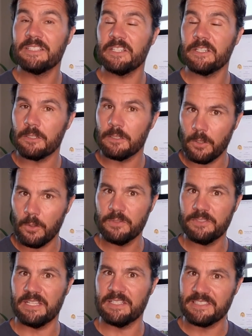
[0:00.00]
to
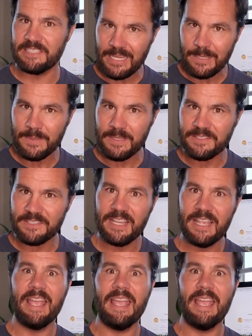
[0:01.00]
close assignments,